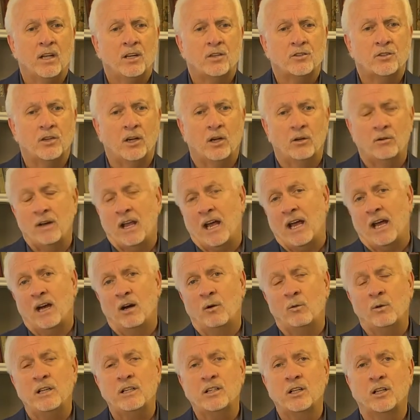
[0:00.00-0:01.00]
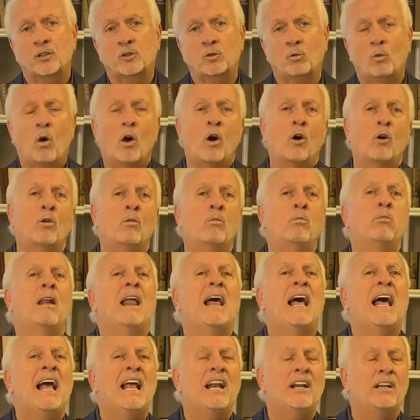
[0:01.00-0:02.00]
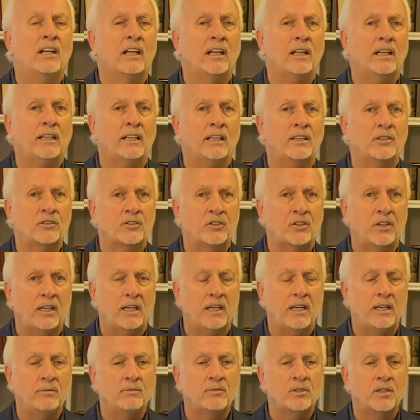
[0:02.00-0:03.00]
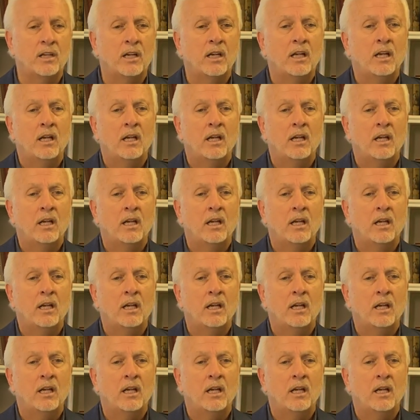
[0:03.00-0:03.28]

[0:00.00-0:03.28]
So now we just walk blindly, it seems,